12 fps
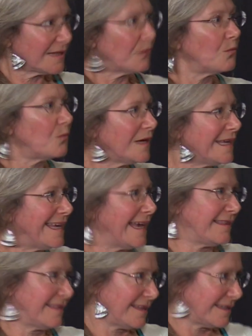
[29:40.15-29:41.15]
we
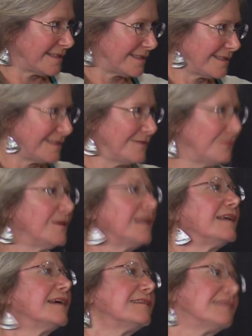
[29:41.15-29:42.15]
get this. Mm-hmm. We
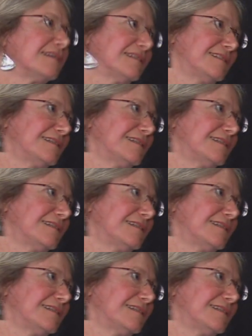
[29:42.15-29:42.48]
get this,